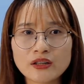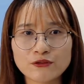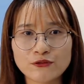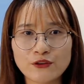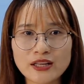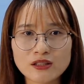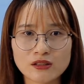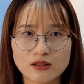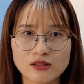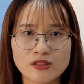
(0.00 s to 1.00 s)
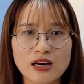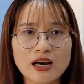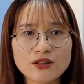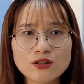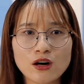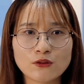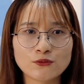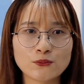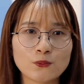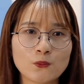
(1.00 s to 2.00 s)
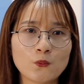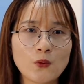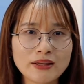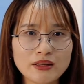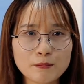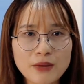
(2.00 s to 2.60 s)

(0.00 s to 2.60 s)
reflect the style of wedding